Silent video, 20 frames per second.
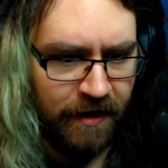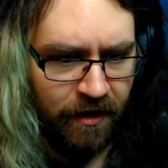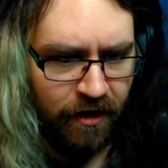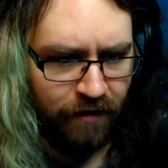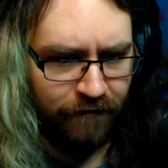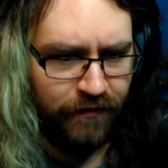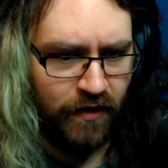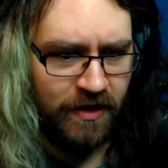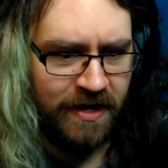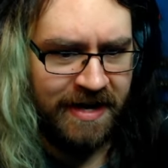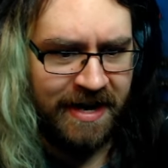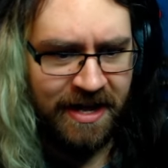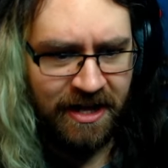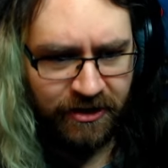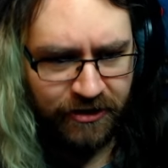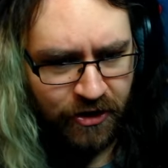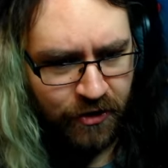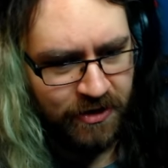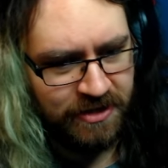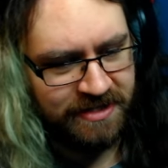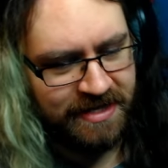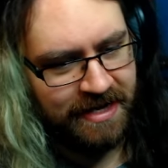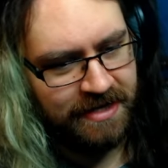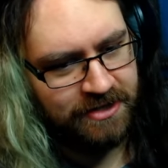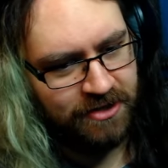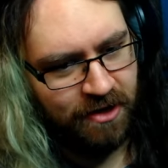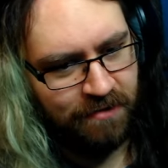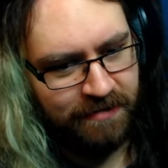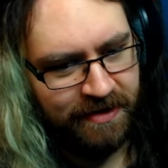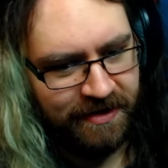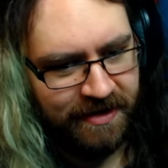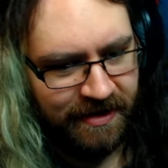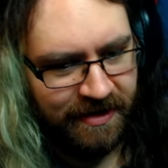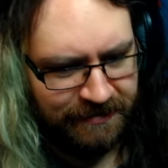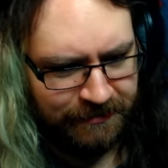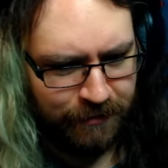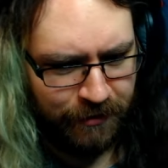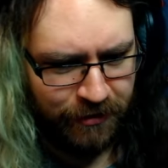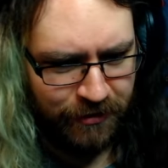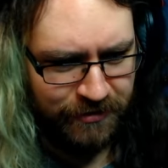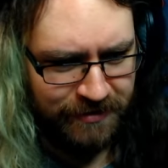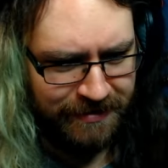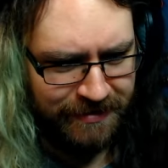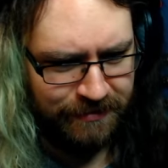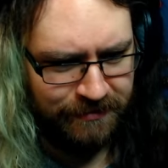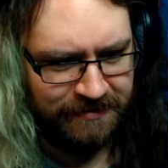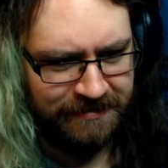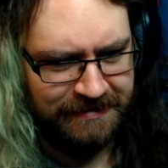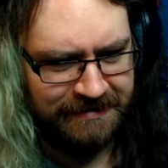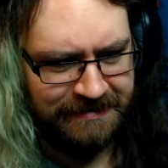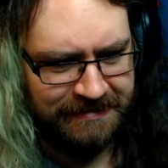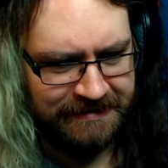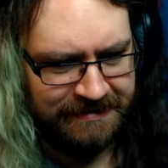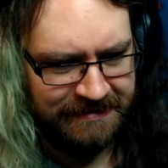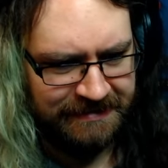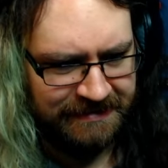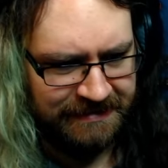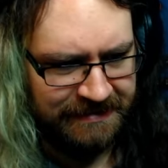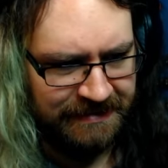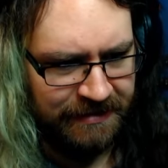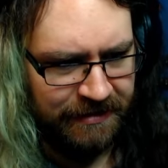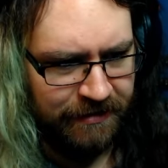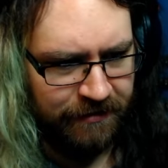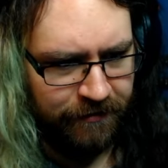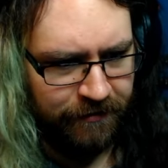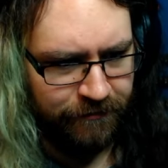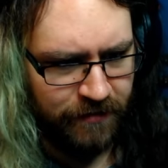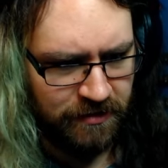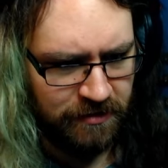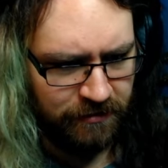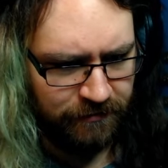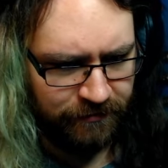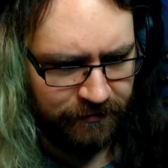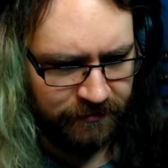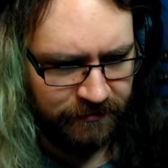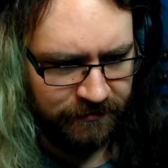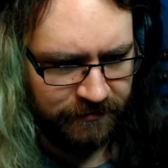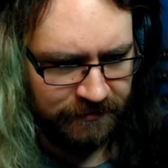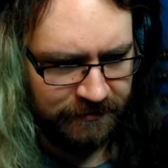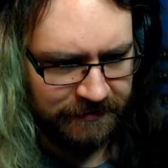Oh fucking hell, no, it's it's on me again, I've gotta go down. Eesh. Fuck off.